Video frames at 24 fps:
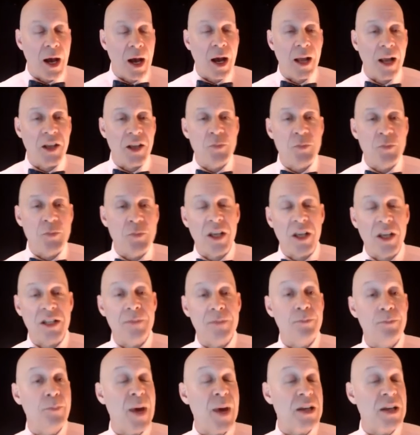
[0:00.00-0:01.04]
His
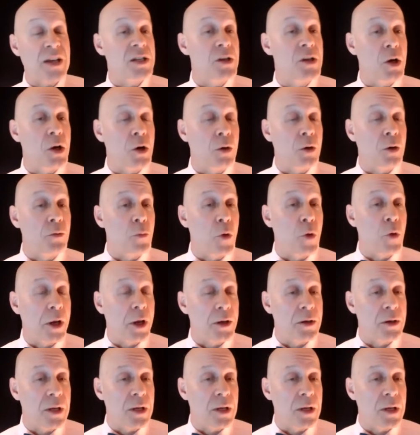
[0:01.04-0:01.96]
best known one